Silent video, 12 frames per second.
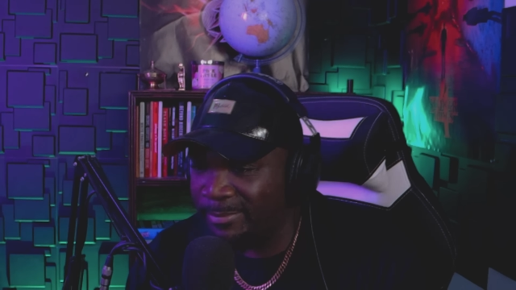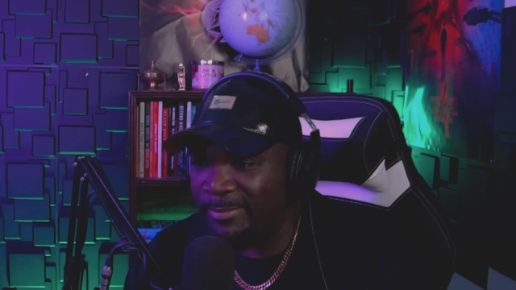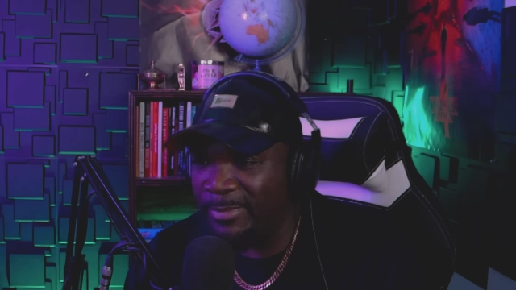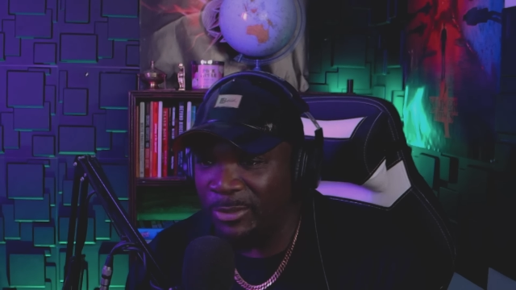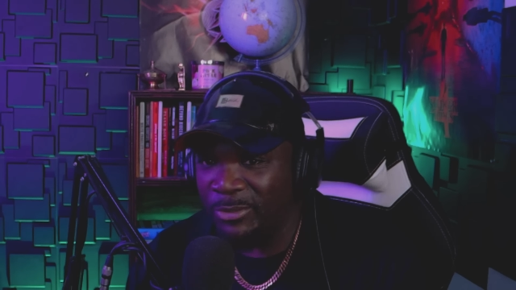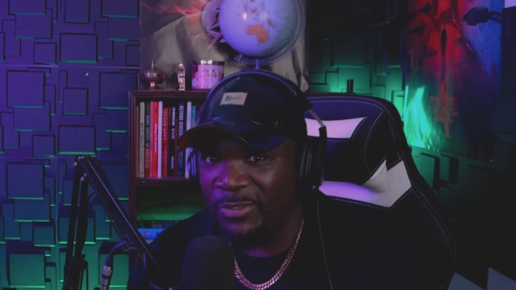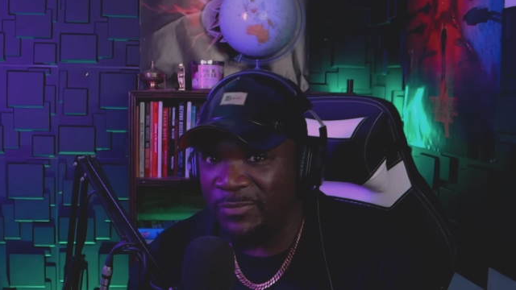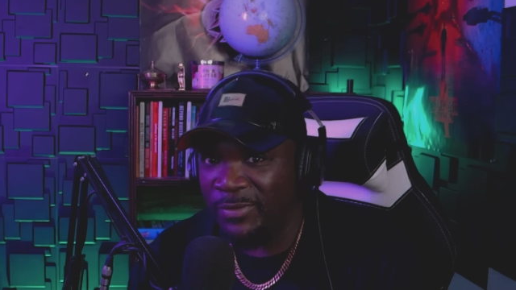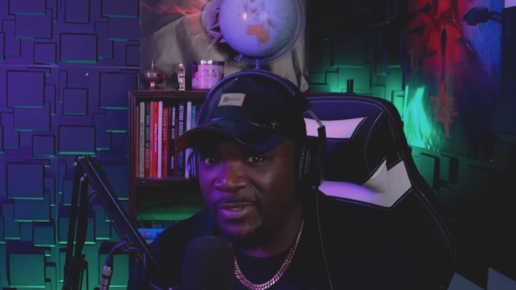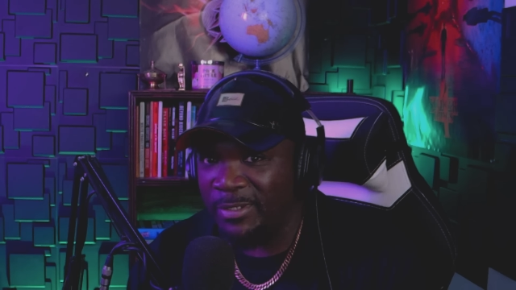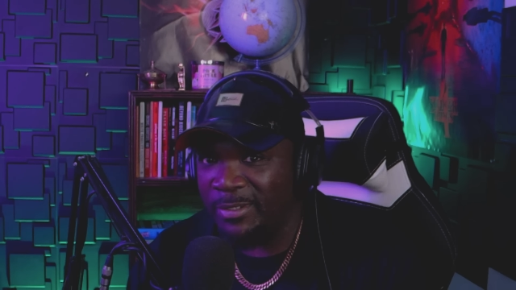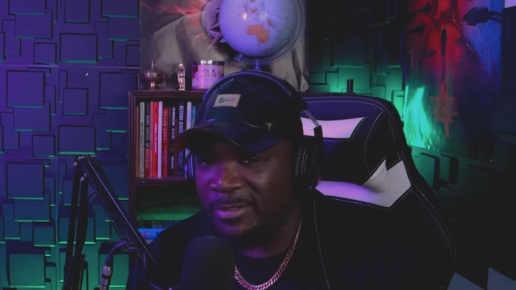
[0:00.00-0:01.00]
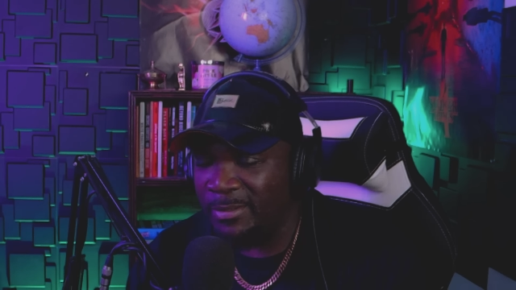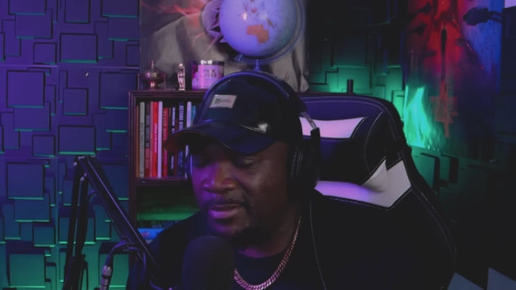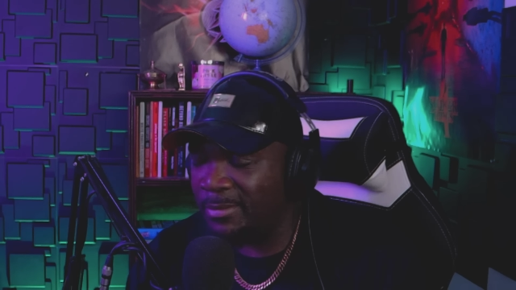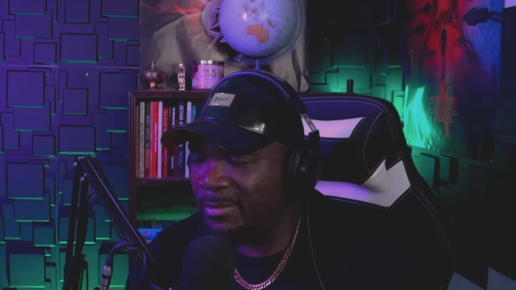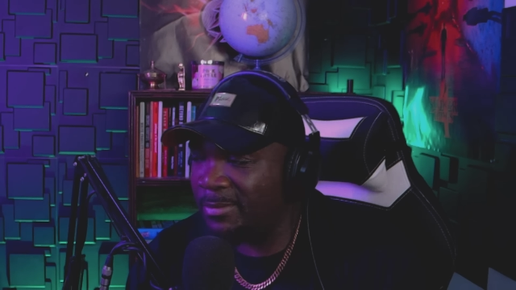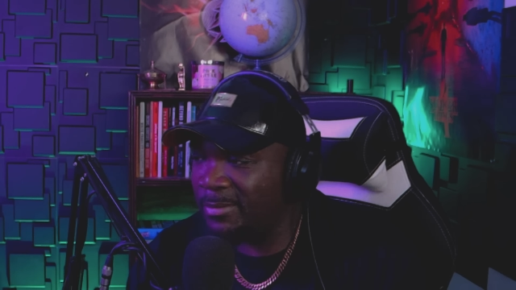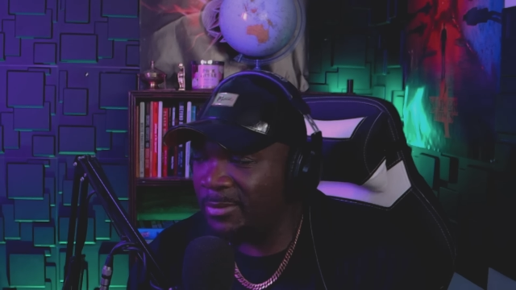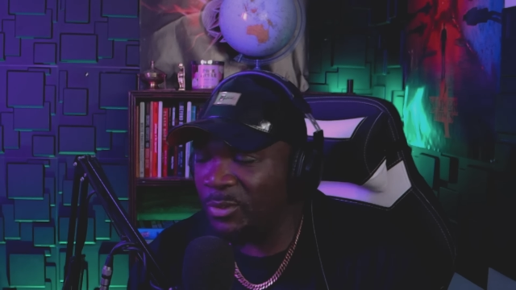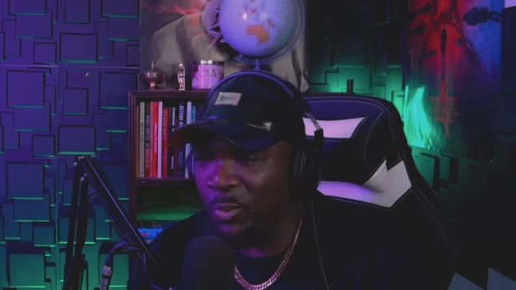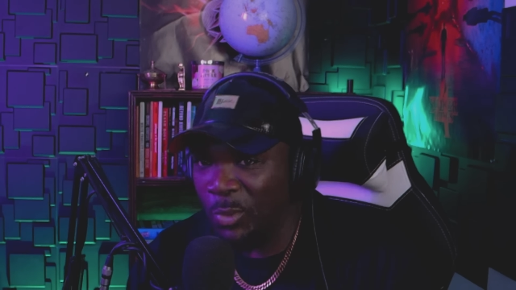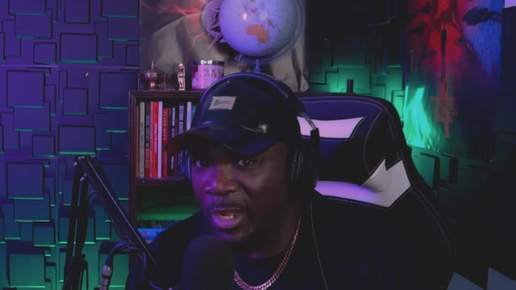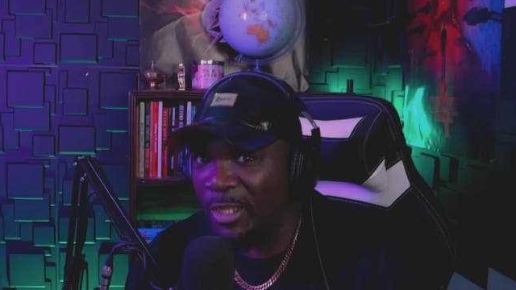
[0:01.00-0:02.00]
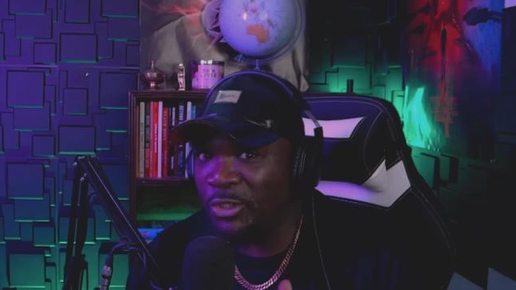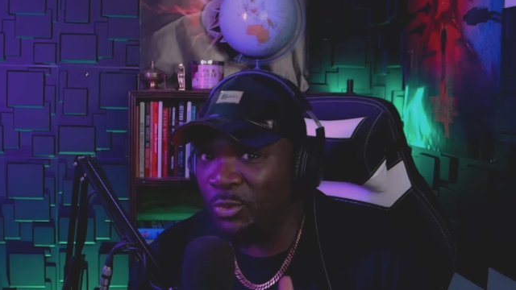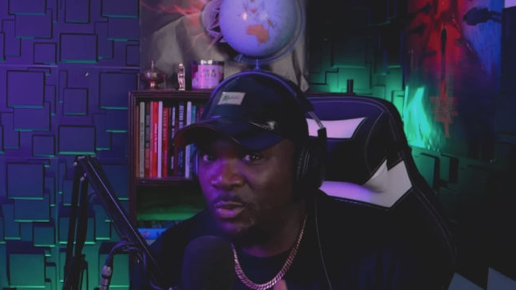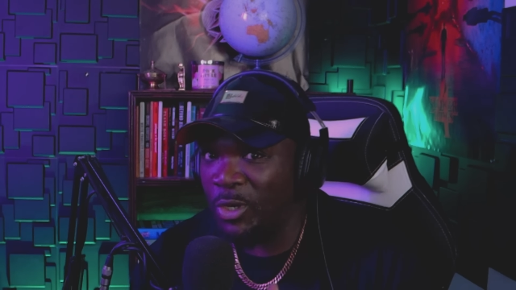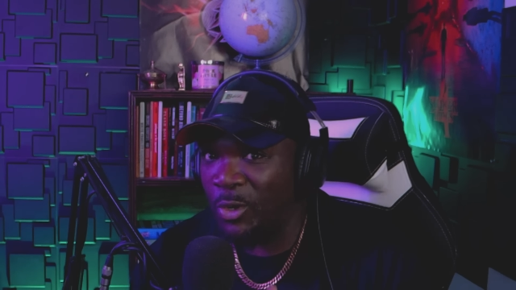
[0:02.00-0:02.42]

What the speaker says: most of us, The ones who know,